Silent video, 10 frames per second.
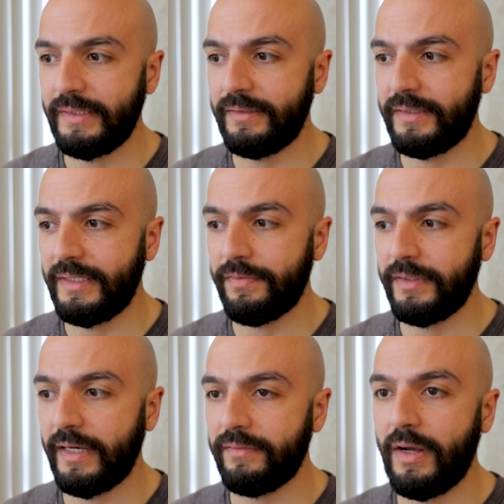It's
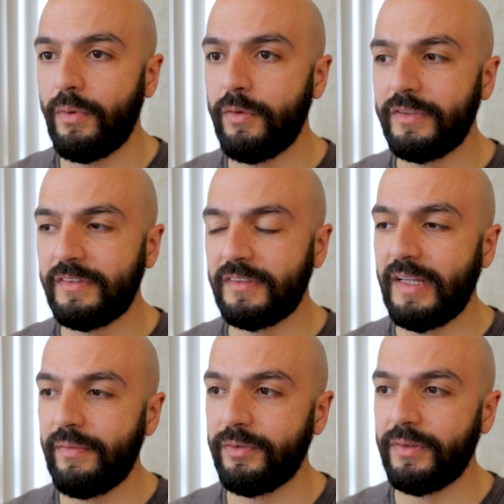definitely kind of, I wonder if it's the
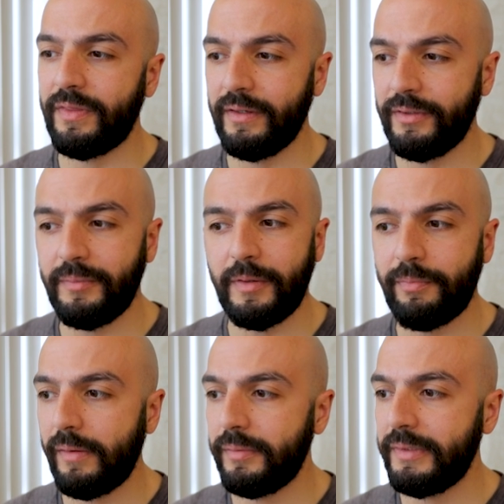same for Ethereum. It
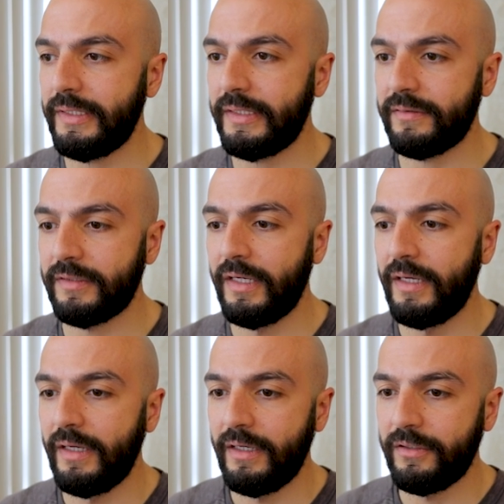probably is.
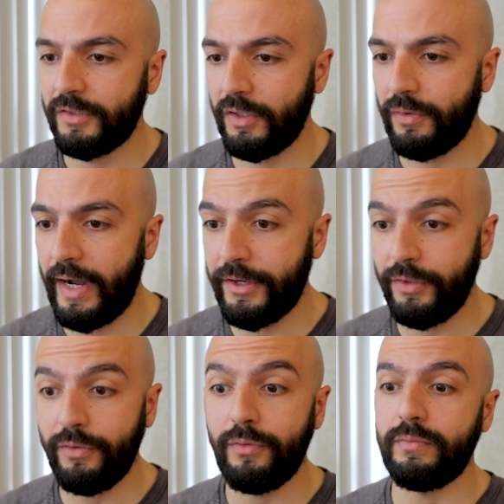So
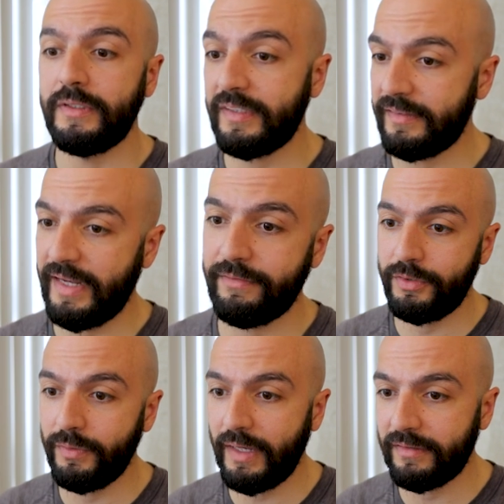it says I
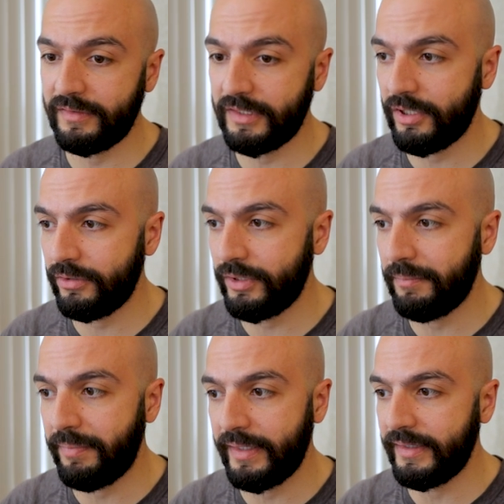
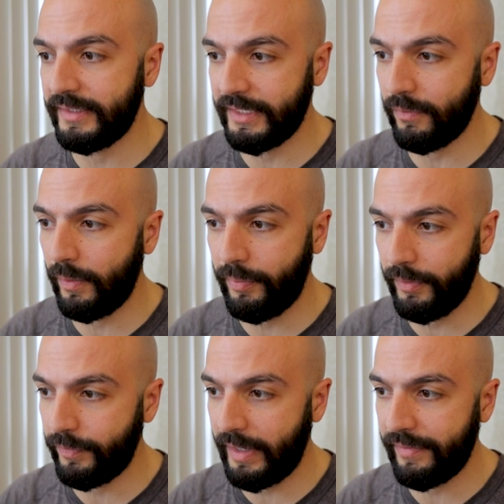2,600, but they take the
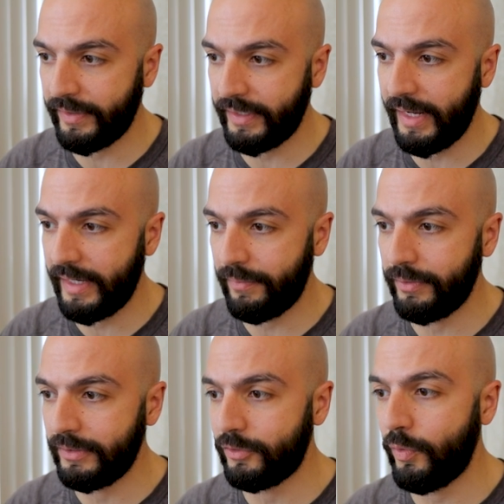1.5. I'm going to end up
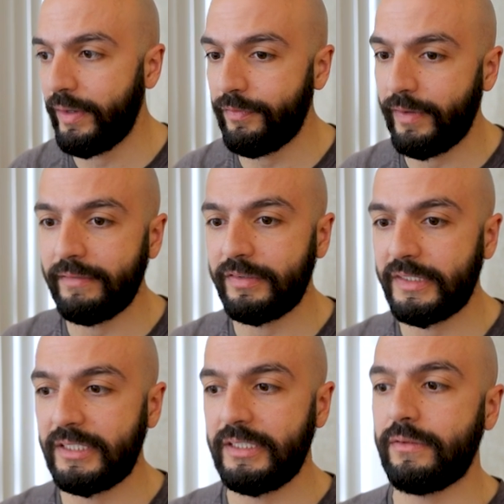with
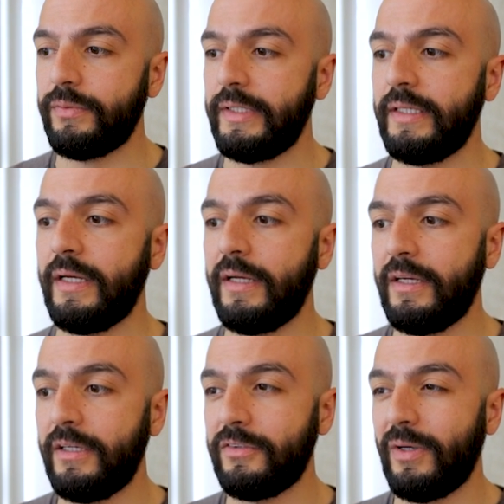2,563.
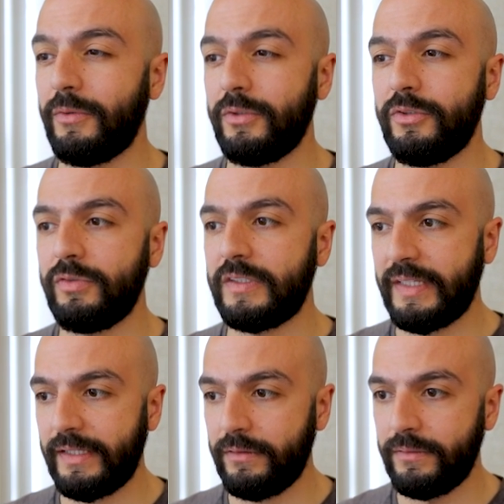So I'm going to
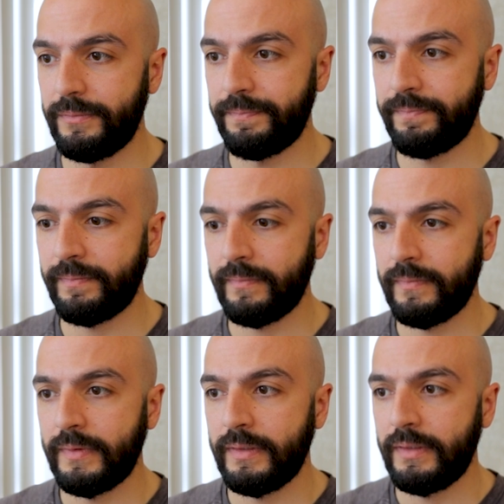sell.
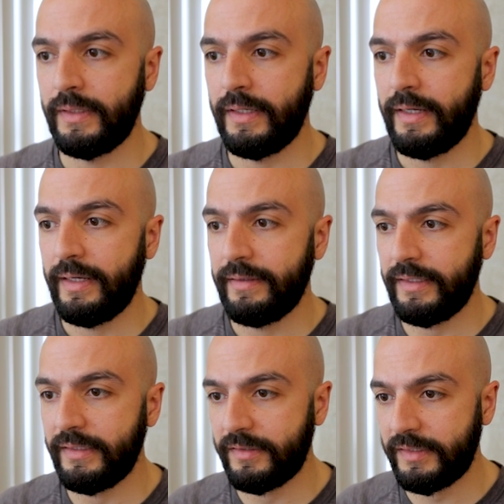
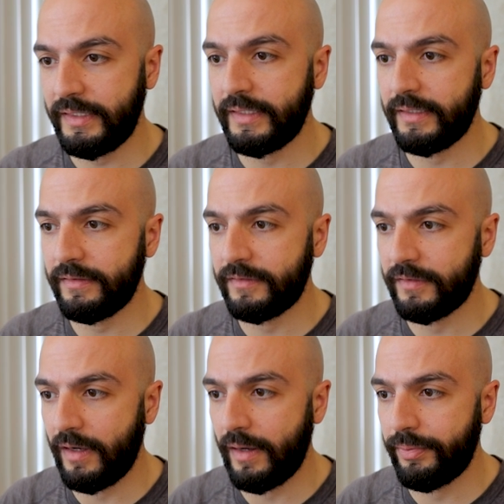Then it says
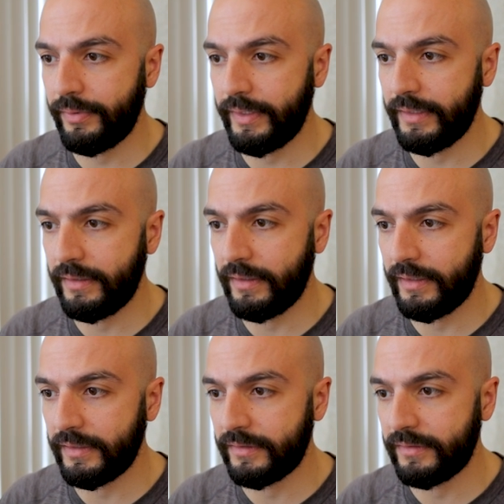operating
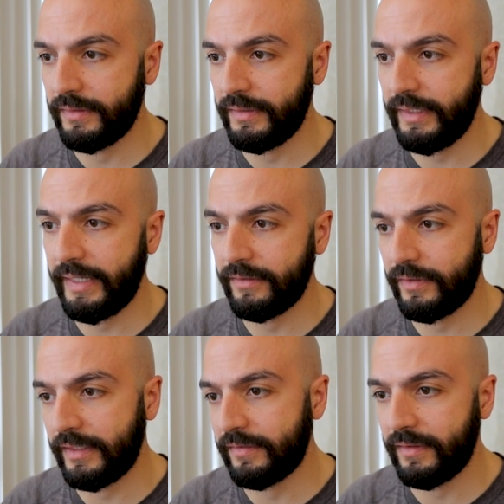cost. Yeah, so
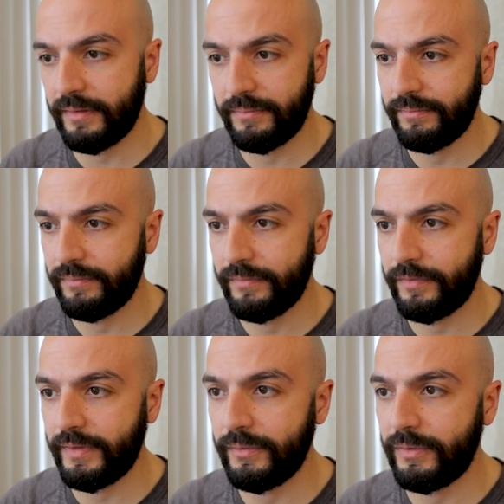that's
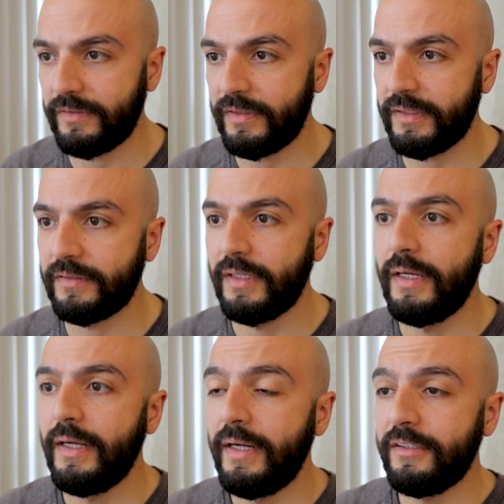fine. What is this?
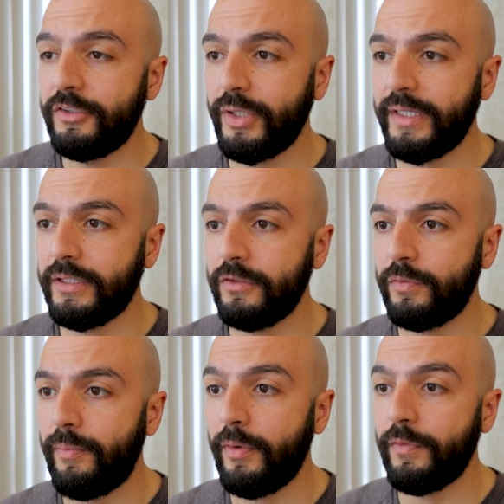This trade includes
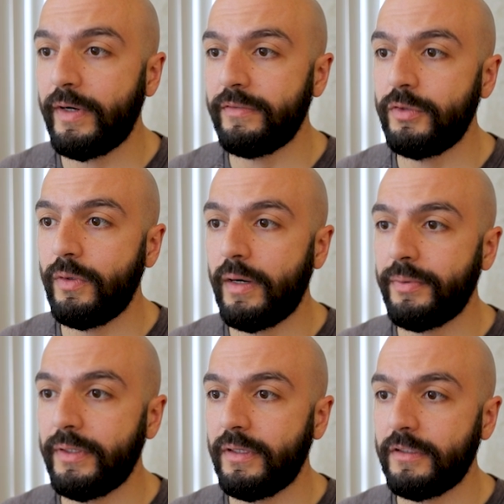1.52
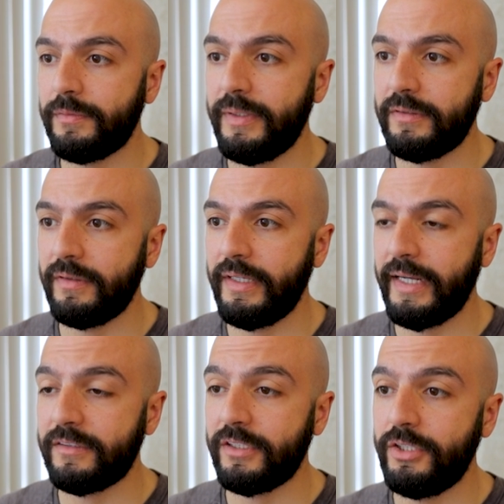operating costs based on the
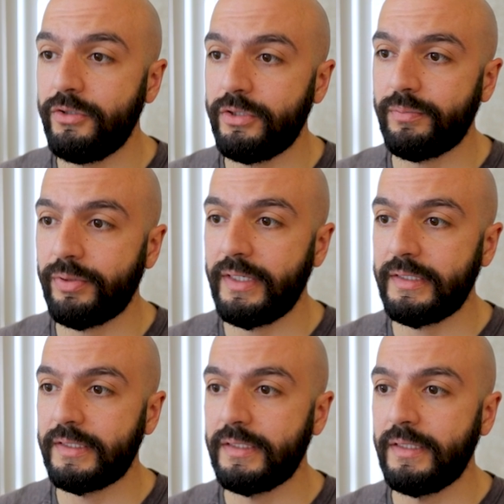execution
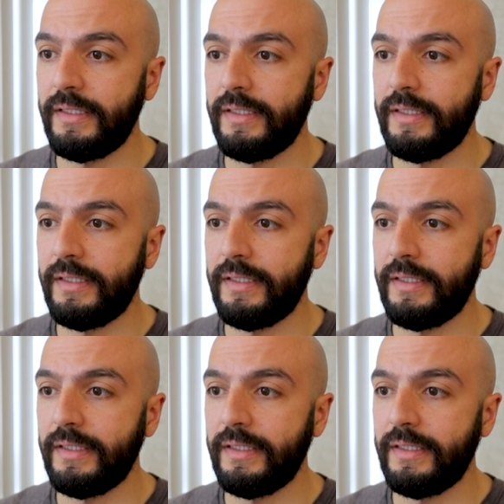price.